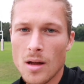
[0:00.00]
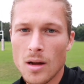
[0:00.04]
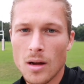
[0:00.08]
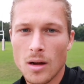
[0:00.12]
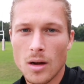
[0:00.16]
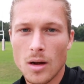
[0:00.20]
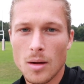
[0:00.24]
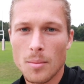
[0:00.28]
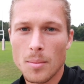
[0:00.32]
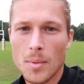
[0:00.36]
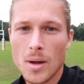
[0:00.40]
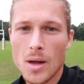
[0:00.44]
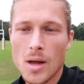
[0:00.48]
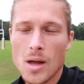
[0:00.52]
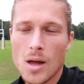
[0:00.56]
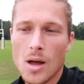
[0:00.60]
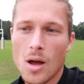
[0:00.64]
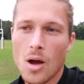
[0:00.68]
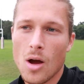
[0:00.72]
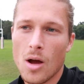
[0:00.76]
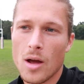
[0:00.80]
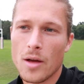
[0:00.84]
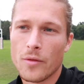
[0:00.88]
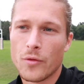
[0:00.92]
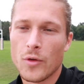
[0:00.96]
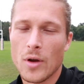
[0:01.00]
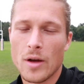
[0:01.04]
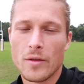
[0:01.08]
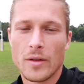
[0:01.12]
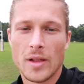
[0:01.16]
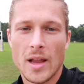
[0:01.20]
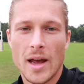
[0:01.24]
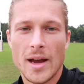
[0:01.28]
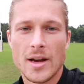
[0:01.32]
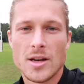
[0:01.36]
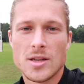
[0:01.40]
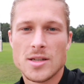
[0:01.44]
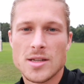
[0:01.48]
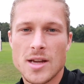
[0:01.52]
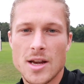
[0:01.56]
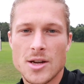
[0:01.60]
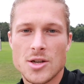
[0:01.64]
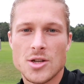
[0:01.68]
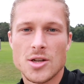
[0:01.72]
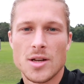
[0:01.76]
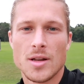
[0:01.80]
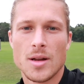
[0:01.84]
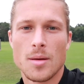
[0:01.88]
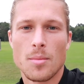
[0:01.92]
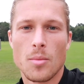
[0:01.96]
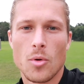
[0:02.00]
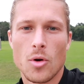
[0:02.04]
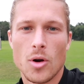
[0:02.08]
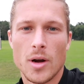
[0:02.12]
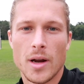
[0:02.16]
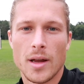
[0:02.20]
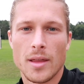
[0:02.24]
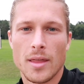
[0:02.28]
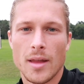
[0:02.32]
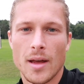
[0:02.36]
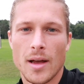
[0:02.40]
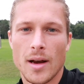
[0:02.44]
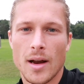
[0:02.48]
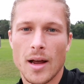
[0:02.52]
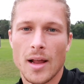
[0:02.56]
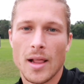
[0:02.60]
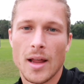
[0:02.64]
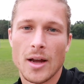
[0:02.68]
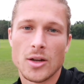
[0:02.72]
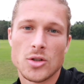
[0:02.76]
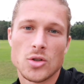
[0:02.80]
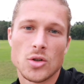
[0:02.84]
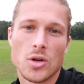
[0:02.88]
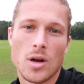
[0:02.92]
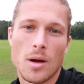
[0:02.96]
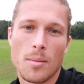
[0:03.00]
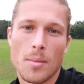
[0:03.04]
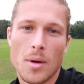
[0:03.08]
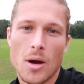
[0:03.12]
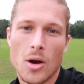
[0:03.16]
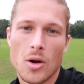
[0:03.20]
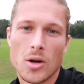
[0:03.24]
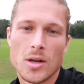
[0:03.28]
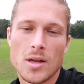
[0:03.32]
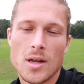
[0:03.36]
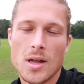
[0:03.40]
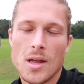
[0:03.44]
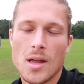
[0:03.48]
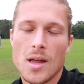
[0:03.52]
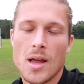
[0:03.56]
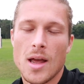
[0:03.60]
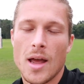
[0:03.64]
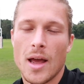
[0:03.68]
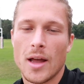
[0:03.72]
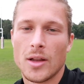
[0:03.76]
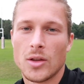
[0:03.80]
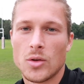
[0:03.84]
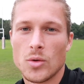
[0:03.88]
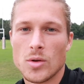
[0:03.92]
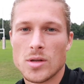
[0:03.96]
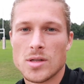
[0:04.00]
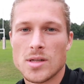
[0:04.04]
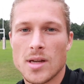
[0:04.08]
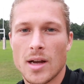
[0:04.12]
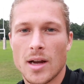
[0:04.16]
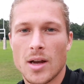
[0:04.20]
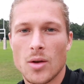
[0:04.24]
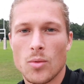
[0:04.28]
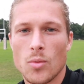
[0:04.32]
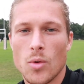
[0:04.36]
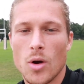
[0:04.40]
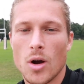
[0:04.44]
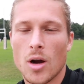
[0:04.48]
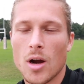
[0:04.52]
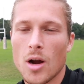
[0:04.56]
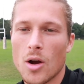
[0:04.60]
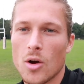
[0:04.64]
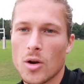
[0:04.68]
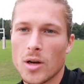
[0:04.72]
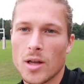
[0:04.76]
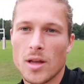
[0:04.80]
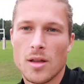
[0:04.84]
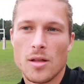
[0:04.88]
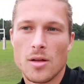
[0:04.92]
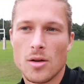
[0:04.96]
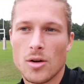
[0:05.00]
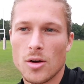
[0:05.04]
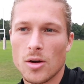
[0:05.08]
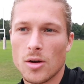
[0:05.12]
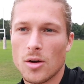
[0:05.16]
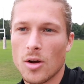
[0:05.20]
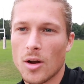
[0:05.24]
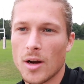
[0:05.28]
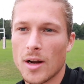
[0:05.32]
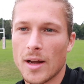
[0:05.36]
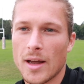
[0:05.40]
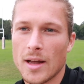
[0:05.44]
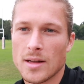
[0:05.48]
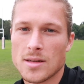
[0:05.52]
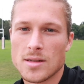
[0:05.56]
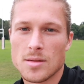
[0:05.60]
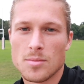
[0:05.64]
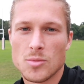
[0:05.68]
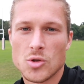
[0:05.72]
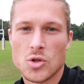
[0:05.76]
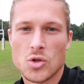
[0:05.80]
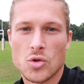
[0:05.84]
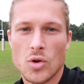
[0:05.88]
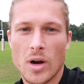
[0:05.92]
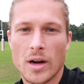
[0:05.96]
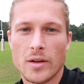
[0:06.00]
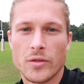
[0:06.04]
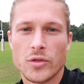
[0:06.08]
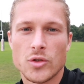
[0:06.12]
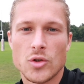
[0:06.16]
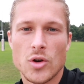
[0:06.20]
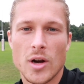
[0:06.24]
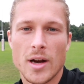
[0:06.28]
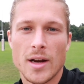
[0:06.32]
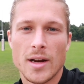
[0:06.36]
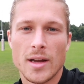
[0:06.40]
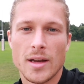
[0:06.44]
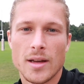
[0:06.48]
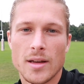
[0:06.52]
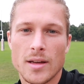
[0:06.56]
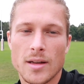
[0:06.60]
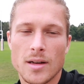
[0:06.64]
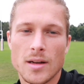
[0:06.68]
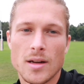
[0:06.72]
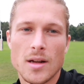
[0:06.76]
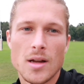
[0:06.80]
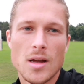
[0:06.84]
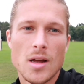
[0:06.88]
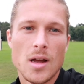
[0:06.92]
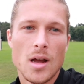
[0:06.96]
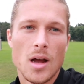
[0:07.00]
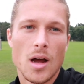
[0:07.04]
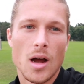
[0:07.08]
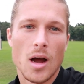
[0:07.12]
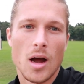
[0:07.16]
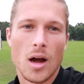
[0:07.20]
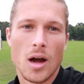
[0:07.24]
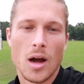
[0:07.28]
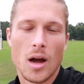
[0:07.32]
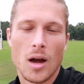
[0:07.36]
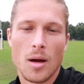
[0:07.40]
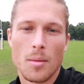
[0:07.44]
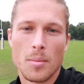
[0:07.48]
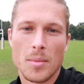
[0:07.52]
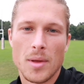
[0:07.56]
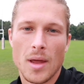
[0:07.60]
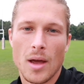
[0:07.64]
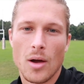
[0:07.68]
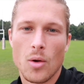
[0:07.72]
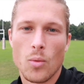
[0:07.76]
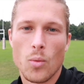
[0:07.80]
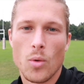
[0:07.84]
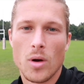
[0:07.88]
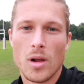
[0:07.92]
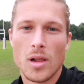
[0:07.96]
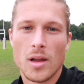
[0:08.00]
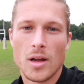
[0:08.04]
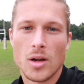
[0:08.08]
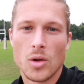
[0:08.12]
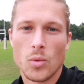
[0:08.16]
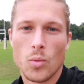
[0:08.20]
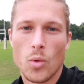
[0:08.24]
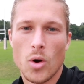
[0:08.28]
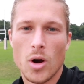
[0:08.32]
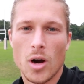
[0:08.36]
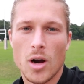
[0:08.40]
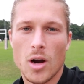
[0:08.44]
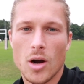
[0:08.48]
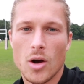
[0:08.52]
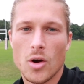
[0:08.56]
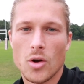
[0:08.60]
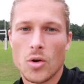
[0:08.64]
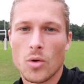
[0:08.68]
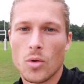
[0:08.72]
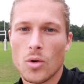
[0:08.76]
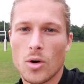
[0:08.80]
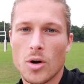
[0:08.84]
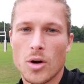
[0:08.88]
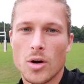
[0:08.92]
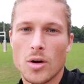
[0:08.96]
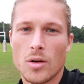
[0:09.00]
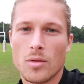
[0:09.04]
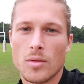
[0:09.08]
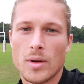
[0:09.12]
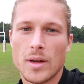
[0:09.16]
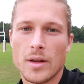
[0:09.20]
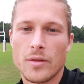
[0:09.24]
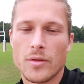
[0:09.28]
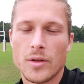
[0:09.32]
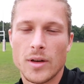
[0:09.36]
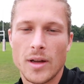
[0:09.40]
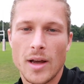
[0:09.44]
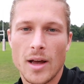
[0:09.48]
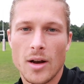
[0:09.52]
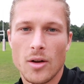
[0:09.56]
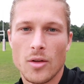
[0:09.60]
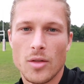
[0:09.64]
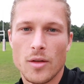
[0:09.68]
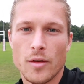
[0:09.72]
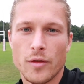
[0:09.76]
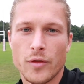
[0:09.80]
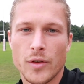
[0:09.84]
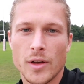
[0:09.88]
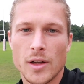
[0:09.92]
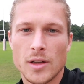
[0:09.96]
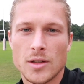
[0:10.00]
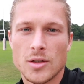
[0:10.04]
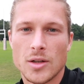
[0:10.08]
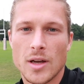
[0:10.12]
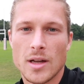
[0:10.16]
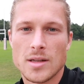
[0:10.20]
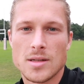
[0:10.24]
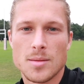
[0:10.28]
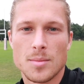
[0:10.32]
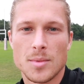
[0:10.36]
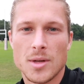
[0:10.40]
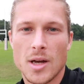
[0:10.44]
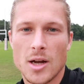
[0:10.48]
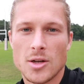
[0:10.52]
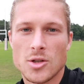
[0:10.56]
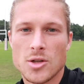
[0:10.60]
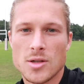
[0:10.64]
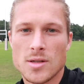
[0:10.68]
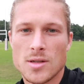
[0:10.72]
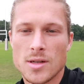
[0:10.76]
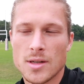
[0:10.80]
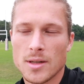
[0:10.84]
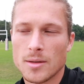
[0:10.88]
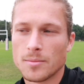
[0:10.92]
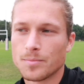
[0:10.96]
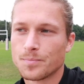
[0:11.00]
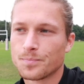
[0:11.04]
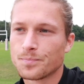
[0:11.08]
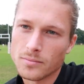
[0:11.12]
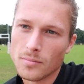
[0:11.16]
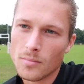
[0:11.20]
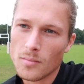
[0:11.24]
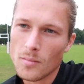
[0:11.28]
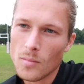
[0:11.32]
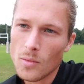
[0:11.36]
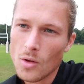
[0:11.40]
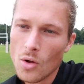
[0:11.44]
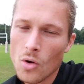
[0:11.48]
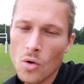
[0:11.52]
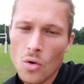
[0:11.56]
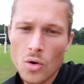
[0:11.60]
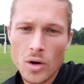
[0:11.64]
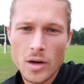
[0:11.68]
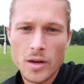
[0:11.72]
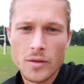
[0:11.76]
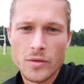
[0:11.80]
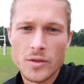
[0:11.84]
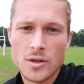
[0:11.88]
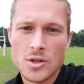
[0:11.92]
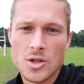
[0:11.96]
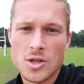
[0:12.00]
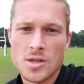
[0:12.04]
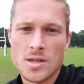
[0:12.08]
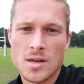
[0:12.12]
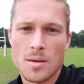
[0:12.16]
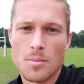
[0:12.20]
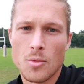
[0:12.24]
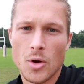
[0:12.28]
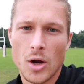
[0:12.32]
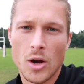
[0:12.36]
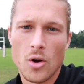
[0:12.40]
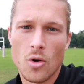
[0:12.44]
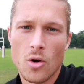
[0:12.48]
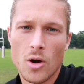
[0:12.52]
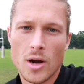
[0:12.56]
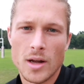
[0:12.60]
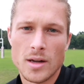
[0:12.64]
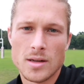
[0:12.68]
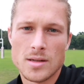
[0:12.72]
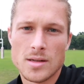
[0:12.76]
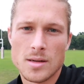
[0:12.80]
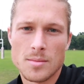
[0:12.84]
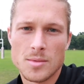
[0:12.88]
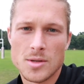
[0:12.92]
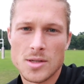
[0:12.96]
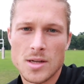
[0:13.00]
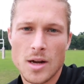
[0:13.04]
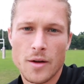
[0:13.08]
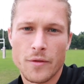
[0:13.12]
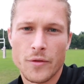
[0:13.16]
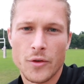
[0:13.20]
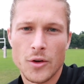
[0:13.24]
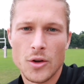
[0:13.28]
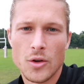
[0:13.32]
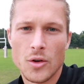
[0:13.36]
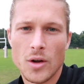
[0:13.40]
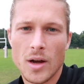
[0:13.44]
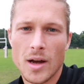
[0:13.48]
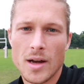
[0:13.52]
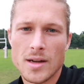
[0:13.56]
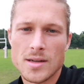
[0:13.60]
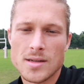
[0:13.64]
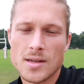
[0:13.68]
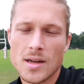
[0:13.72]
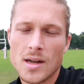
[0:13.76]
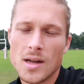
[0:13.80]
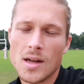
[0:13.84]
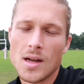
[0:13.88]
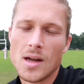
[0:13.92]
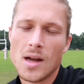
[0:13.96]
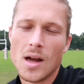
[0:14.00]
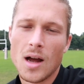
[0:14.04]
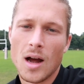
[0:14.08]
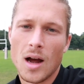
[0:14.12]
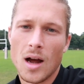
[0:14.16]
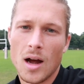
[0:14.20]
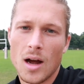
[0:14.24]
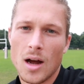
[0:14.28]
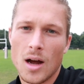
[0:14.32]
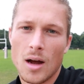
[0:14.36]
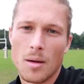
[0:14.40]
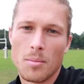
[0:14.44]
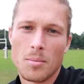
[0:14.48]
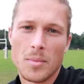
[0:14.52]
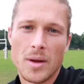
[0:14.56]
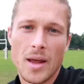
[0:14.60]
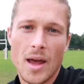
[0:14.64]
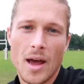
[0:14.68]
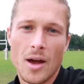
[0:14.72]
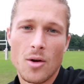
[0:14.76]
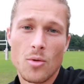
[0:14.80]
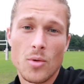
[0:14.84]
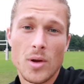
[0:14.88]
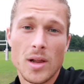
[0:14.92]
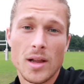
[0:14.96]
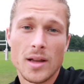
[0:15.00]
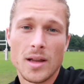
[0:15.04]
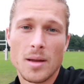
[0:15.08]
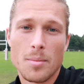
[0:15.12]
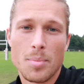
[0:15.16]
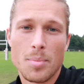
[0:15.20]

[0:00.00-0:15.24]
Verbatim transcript: Um, if you have a lighter session in the morning, then I like to come out and do a second workout, either gonna get some strength training in, um, yeah, a little workout, or even get on the field to get some touches in, or even just some recording some stuff for you guys. Um, yeah, it really